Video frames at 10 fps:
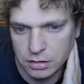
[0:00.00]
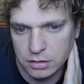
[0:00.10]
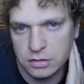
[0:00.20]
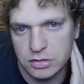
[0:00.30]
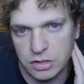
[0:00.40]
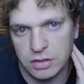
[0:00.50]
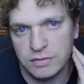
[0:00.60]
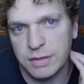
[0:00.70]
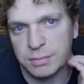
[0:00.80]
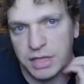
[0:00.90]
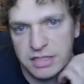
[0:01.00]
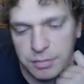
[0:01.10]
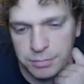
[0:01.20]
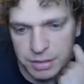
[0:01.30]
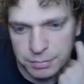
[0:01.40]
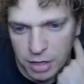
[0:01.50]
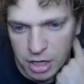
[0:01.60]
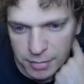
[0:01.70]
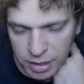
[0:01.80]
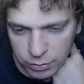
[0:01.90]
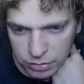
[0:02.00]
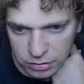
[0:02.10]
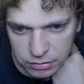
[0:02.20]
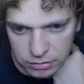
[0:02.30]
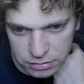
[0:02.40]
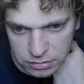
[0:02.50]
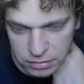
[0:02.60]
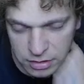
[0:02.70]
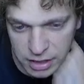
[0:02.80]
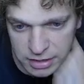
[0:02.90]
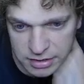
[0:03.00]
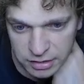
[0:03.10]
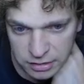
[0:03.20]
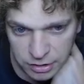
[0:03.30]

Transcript: So if they play some big bomb, I will exhale it.